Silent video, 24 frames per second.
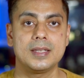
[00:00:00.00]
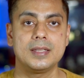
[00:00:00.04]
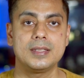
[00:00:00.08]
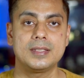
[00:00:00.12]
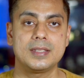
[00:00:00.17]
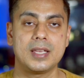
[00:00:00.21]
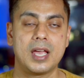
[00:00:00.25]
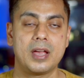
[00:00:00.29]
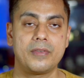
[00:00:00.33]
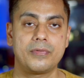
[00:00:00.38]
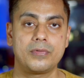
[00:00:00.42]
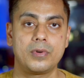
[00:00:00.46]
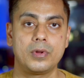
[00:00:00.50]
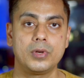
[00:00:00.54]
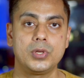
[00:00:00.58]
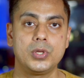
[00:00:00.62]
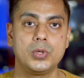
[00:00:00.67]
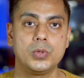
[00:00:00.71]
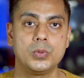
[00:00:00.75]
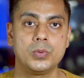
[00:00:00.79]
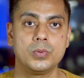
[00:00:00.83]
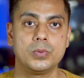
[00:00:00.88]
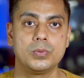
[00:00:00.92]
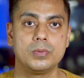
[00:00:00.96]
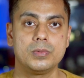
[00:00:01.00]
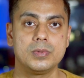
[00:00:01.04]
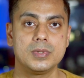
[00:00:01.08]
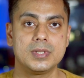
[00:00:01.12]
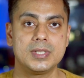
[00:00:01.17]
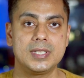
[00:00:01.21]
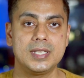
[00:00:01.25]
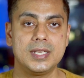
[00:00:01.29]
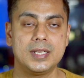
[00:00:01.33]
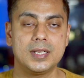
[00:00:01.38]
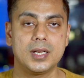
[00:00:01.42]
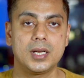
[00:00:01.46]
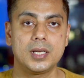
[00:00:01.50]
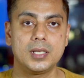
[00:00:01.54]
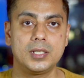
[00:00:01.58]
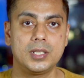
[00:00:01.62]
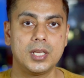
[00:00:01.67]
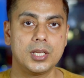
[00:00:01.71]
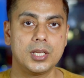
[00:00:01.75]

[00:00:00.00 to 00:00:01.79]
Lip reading: and saffron, you see a